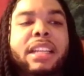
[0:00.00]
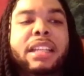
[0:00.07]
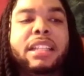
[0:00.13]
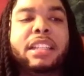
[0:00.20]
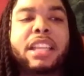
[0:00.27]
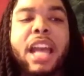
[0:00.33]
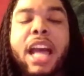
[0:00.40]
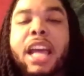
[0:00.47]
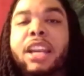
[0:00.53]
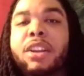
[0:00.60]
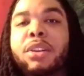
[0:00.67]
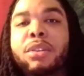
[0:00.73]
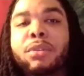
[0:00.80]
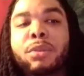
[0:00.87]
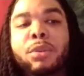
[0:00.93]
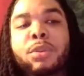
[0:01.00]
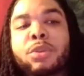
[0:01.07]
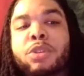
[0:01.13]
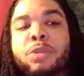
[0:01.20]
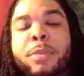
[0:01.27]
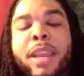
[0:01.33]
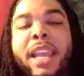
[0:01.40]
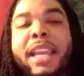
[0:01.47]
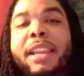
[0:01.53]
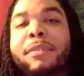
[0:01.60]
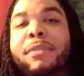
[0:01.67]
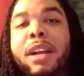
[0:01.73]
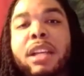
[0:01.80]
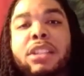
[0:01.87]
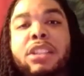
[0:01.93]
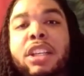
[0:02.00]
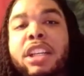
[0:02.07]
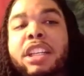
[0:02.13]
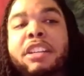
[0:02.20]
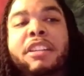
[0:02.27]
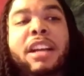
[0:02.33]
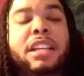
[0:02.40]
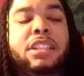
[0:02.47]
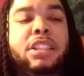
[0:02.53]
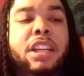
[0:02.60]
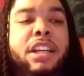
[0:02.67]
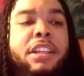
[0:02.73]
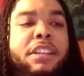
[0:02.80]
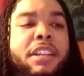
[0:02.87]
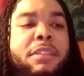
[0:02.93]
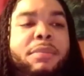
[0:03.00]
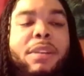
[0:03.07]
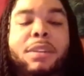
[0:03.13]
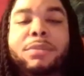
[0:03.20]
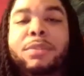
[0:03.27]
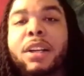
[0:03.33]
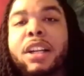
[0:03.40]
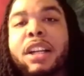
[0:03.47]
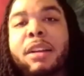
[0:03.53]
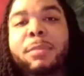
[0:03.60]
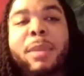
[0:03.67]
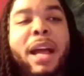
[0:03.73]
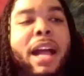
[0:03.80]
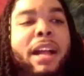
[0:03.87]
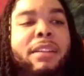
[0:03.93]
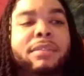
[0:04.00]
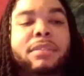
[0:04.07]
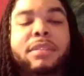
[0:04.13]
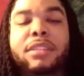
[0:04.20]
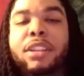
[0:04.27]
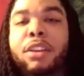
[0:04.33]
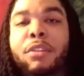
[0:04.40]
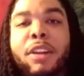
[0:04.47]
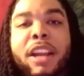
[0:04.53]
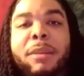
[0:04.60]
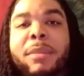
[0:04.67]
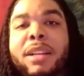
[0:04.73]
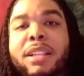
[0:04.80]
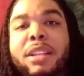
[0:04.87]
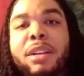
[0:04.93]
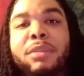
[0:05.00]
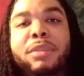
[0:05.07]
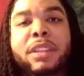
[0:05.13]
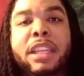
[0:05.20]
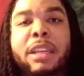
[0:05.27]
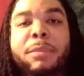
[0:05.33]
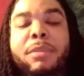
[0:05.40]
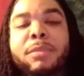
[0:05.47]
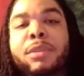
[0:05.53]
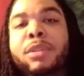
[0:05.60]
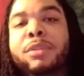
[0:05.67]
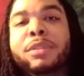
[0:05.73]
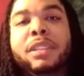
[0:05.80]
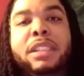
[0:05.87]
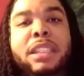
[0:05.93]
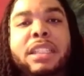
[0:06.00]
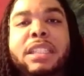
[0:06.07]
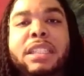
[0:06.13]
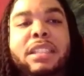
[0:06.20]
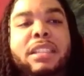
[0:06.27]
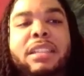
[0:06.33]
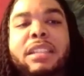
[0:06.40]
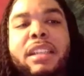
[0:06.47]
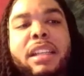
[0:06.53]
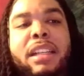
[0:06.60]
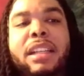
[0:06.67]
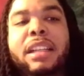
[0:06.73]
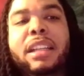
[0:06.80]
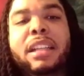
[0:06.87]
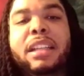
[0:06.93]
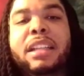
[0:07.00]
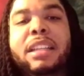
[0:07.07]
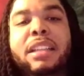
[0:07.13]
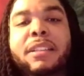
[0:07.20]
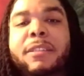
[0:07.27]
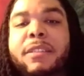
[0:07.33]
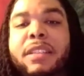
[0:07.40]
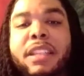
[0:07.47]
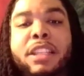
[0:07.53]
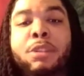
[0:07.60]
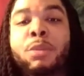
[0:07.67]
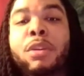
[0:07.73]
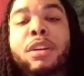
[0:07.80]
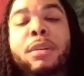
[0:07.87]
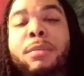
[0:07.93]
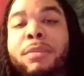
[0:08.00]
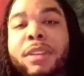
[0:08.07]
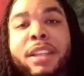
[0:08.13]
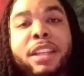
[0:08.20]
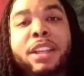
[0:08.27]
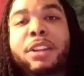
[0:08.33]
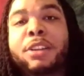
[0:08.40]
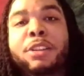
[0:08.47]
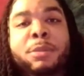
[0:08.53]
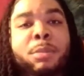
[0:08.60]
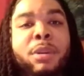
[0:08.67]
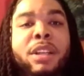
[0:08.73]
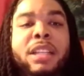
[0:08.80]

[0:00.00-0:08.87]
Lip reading: Y'all know the rules, man. If I stutter, I stutter. If I fuck up, I correct myself and keep it moving. This one of them videos, bro.